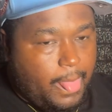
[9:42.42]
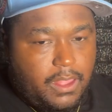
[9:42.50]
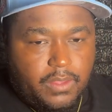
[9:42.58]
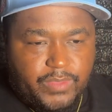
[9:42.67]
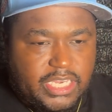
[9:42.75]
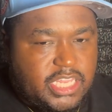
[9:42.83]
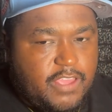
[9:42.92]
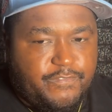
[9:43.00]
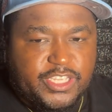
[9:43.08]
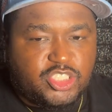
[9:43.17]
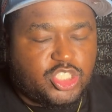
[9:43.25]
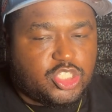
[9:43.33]
The
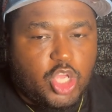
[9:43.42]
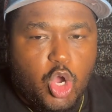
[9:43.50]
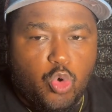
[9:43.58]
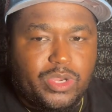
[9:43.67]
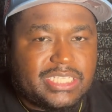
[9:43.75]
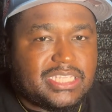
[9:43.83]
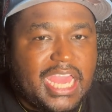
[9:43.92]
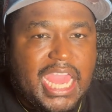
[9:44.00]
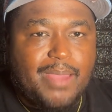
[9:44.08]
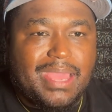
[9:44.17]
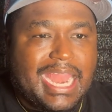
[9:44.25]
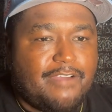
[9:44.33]
defense just owned this game,
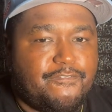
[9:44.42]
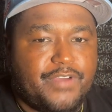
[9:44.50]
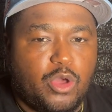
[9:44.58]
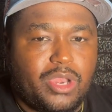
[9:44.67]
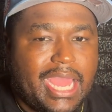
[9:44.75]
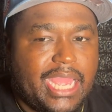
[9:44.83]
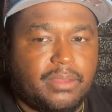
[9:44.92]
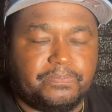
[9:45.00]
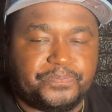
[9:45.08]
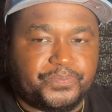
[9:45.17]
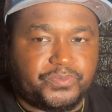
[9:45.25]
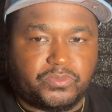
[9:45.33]
and I felt like
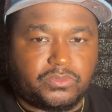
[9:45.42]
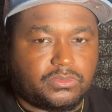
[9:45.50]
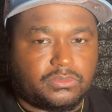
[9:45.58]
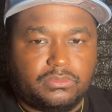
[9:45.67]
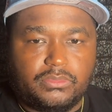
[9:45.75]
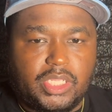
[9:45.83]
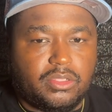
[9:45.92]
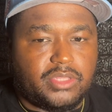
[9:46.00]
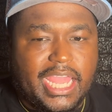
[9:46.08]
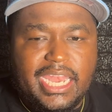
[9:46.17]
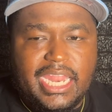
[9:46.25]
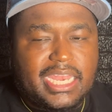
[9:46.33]

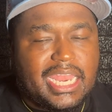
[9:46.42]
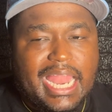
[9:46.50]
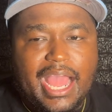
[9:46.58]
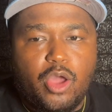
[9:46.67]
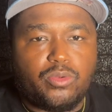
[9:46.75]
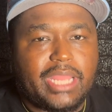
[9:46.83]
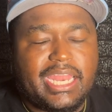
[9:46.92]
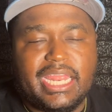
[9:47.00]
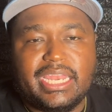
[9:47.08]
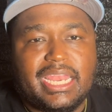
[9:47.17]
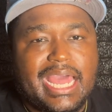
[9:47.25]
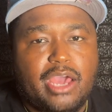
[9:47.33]
they didn't allow
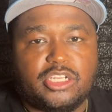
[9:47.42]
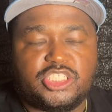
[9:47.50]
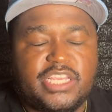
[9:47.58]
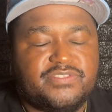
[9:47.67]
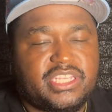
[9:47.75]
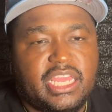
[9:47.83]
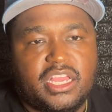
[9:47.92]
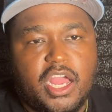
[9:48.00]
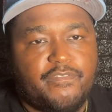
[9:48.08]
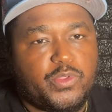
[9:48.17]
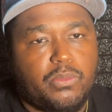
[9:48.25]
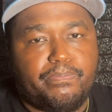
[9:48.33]
the Chiefs to get
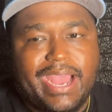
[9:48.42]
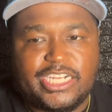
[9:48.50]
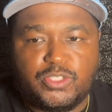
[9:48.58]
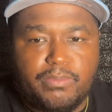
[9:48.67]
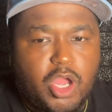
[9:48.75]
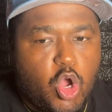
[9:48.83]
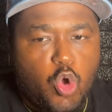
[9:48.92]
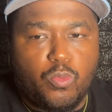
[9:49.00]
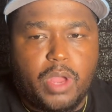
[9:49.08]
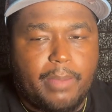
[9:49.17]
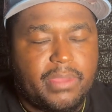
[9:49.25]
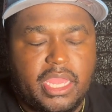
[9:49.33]
comfortable. Patrick
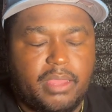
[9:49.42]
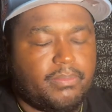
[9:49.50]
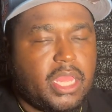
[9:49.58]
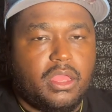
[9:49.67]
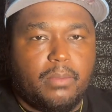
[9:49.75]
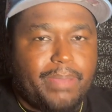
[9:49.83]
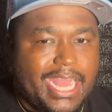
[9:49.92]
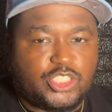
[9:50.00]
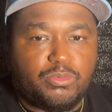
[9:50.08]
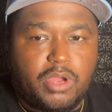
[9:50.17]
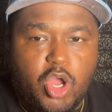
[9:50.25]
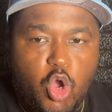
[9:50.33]

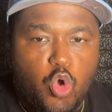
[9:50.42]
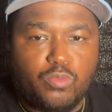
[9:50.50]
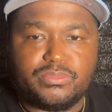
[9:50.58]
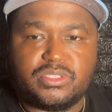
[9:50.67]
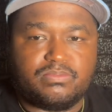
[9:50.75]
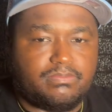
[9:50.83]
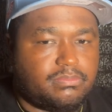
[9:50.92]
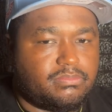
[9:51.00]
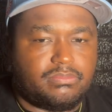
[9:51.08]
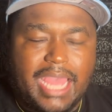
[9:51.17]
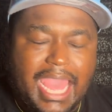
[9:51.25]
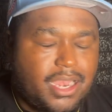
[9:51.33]
Mahomes
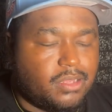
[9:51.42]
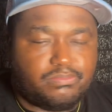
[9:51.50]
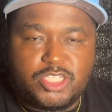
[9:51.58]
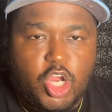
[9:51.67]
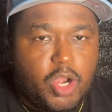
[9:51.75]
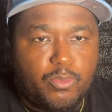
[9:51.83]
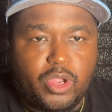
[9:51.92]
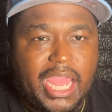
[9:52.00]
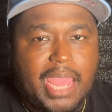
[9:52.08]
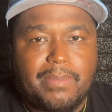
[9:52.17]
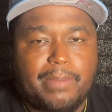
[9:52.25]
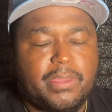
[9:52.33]
had a terrible
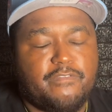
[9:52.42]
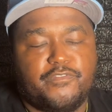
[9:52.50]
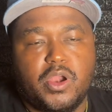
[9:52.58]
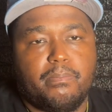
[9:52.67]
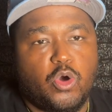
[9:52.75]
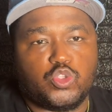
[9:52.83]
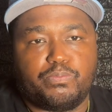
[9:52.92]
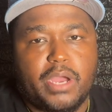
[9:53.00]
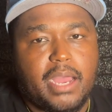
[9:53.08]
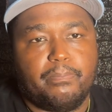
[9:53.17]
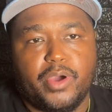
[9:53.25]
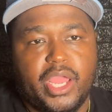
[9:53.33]
game, for the most
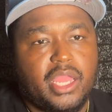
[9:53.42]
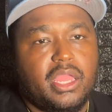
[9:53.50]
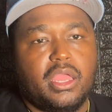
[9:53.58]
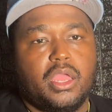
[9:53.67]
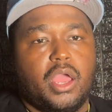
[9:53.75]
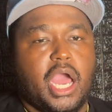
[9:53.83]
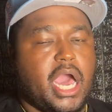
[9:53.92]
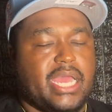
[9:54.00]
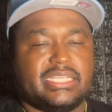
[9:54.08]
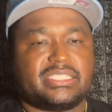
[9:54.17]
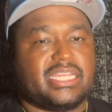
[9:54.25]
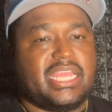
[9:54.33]
part, but
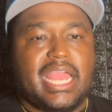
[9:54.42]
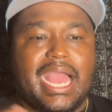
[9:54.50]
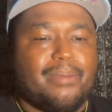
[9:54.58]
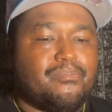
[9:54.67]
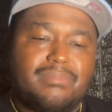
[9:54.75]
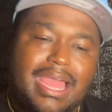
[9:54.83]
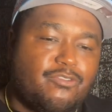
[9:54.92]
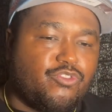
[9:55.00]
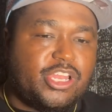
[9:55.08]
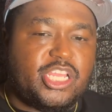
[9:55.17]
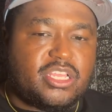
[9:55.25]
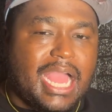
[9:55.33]
honestly,
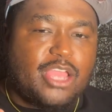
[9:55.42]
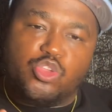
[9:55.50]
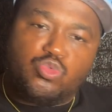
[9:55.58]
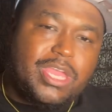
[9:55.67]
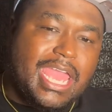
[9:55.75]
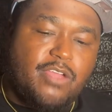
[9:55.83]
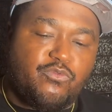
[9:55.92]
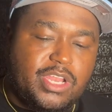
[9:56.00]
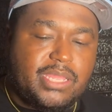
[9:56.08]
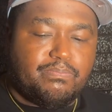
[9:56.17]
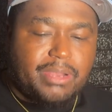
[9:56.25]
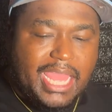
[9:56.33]
you can't really
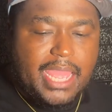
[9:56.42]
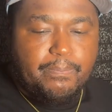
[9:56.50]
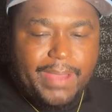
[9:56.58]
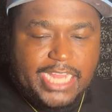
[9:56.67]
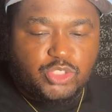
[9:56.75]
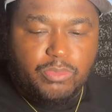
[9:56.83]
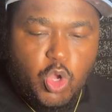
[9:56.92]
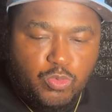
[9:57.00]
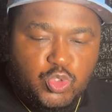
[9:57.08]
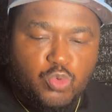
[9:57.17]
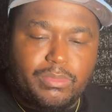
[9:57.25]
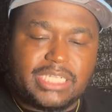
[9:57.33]
blame Patrick Mahomes
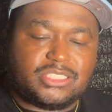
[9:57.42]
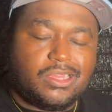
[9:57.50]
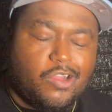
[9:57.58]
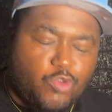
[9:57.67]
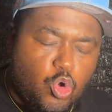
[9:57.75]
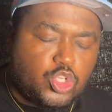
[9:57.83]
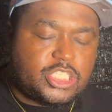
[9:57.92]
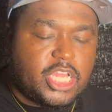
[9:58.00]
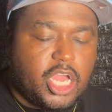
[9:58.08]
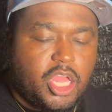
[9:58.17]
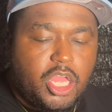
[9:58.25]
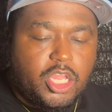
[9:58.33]
too much. Of course,
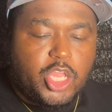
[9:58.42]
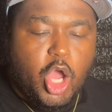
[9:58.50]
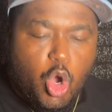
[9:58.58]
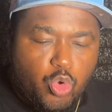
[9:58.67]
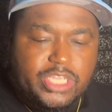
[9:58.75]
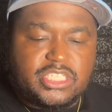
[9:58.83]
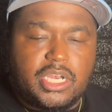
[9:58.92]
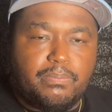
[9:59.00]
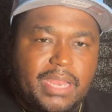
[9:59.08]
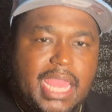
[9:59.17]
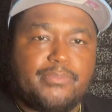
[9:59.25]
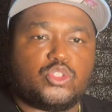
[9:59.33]
the onus of the
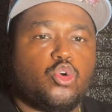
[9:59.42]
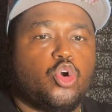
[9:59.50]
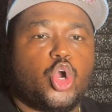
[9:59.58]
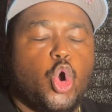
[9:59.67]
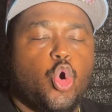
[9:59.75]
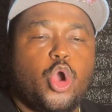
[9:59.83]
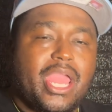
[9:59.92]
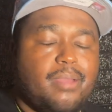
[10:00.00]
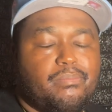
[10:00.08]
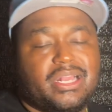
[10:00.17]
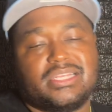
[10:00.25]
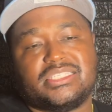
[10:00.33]
blame is going to go on him
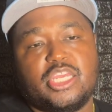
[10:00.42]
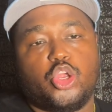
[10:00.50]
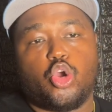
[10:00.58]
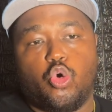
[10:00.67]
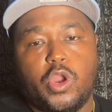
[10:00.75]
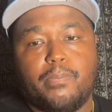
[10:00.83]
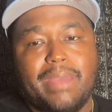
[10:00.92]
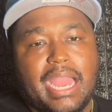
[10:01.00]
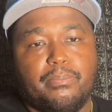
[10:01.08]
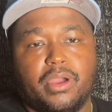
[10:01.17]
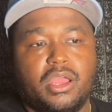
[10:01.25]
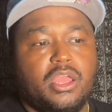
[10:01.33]
because he's the quarterback,
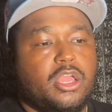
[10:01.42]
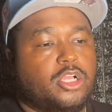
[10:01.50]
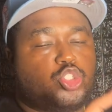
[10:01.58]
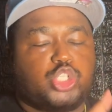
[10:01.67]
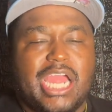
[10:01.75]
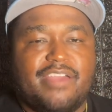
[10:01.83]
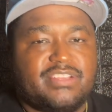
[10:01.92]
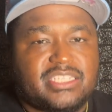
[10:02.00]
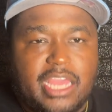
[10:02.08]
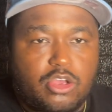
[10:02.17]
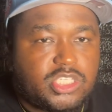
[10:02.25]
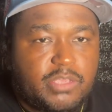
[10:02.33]
but Travis
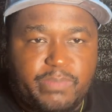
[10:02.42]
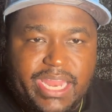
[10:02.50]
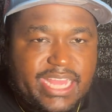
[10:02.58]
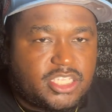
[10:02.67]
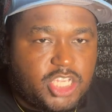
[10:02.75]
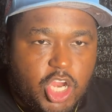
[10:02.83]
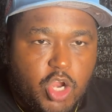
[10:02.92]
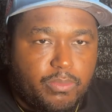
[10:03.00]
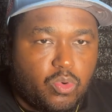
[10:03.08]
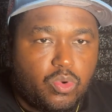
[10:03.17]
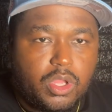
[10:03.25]
Kelce played terrible.